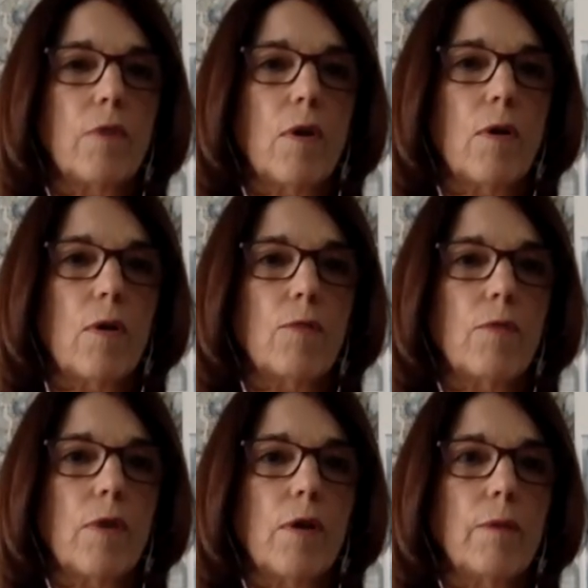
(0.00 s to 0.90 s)
of
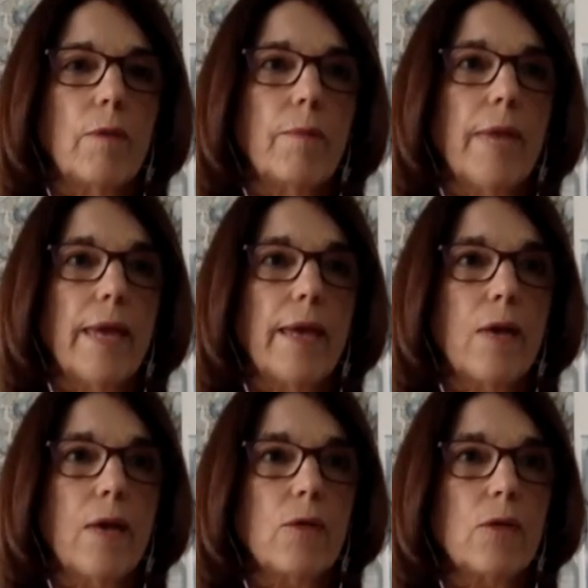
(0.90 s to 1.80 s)
um,
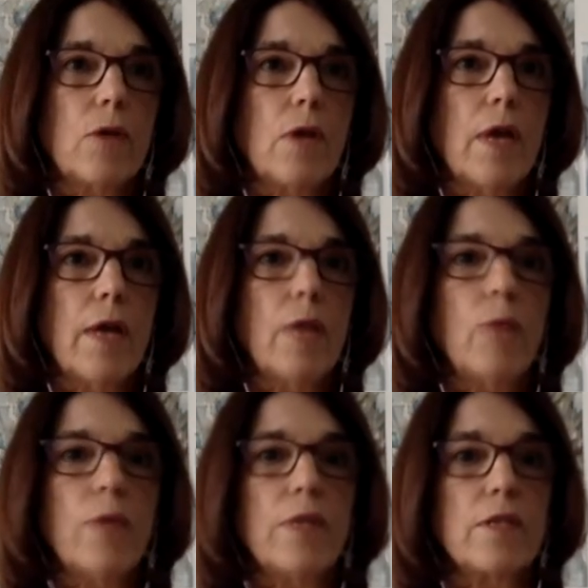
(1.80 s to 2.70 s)
Bakehouse in
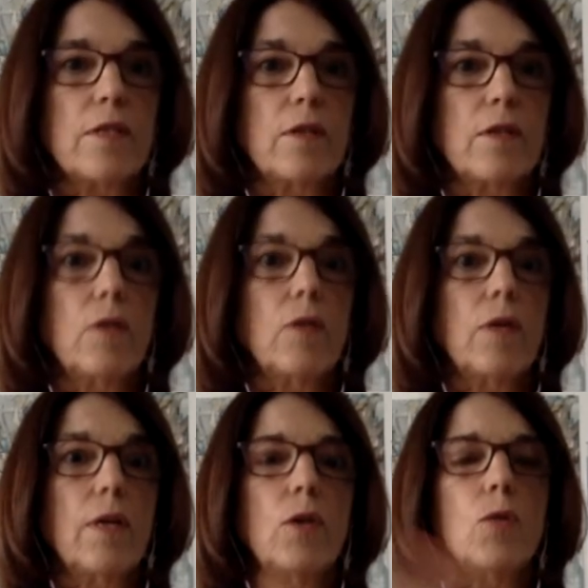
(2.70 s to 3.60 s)
which you
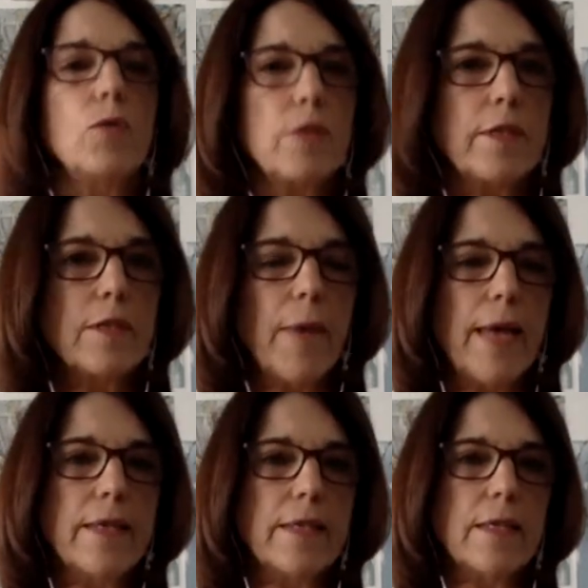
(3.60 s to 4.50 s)
can use the
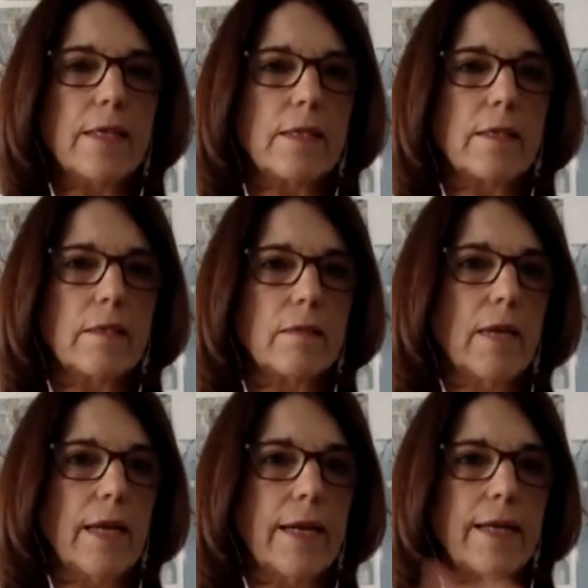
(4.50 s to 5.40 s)
spaces in
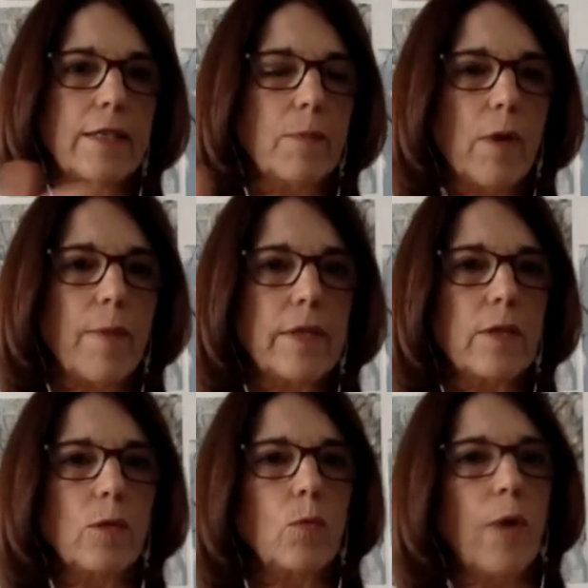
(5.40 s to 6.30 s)
an
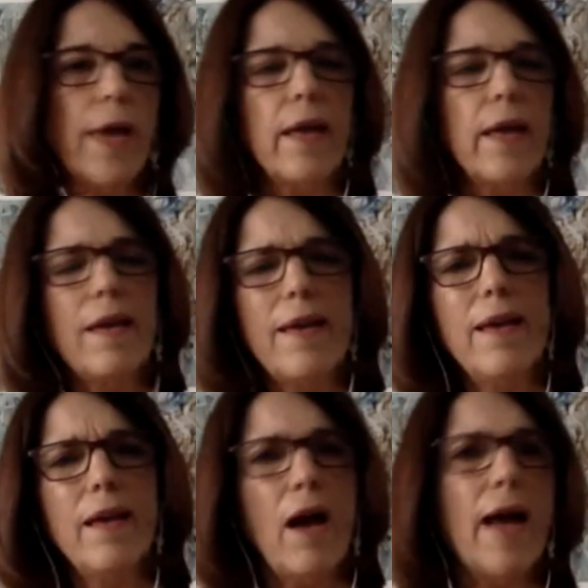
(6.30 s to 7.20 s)
experimental way
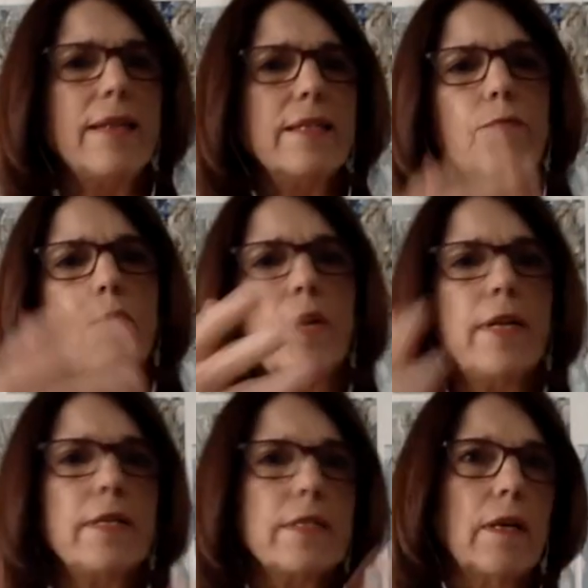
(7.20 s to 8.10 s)
and
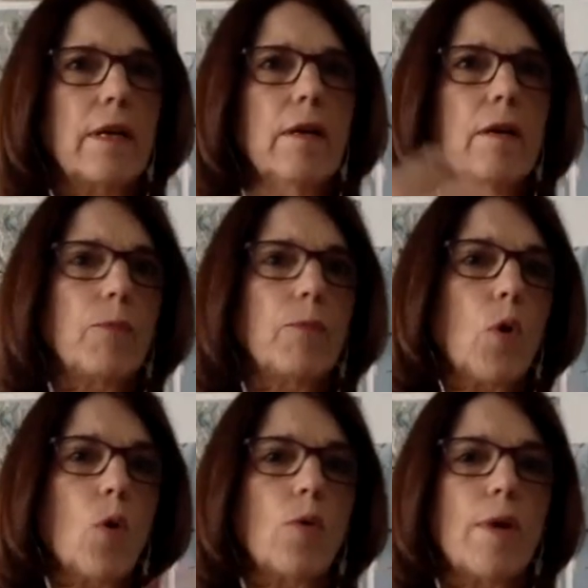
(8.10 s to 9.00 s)
different uh,
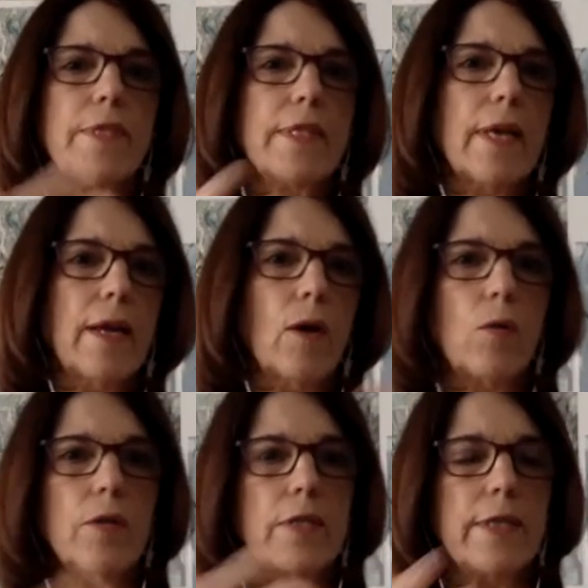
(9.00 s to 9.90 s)
programs that all
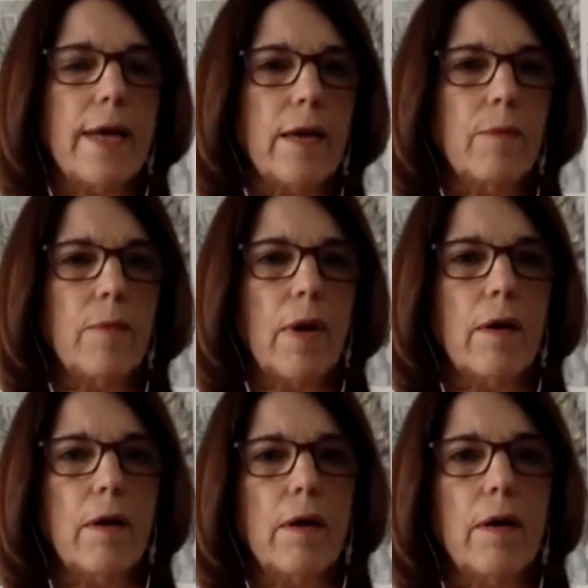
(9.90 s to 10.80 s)
the time
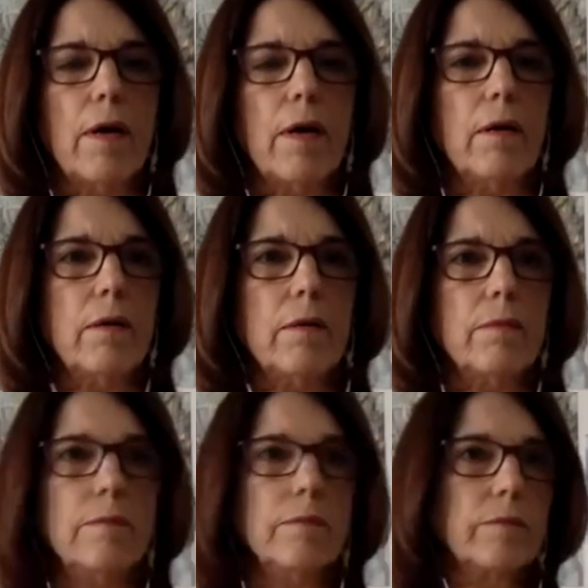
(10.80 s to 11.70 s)
are um,
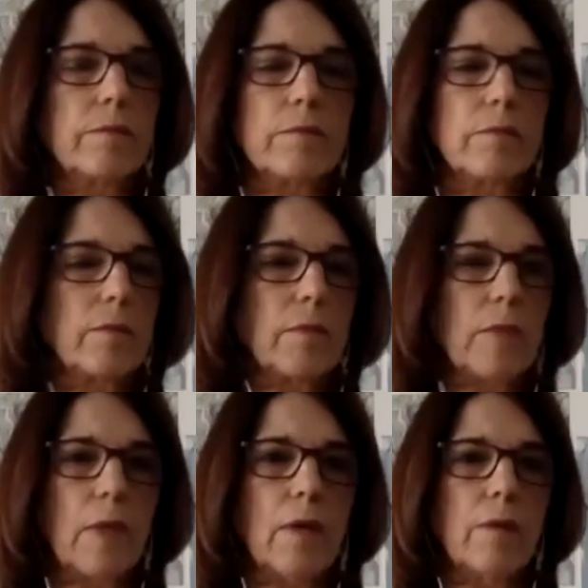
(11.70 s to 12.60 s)

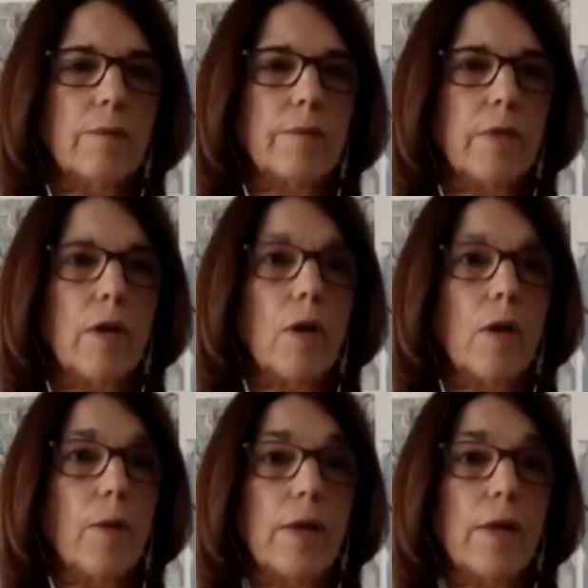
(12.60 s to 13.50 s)
um,
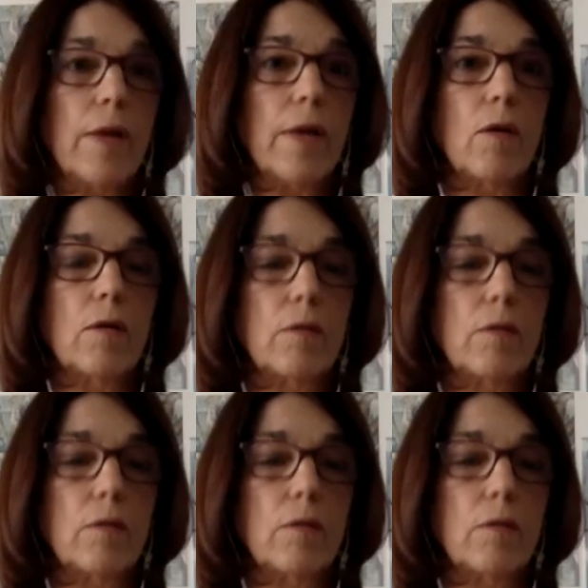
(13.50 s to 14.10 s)
coming along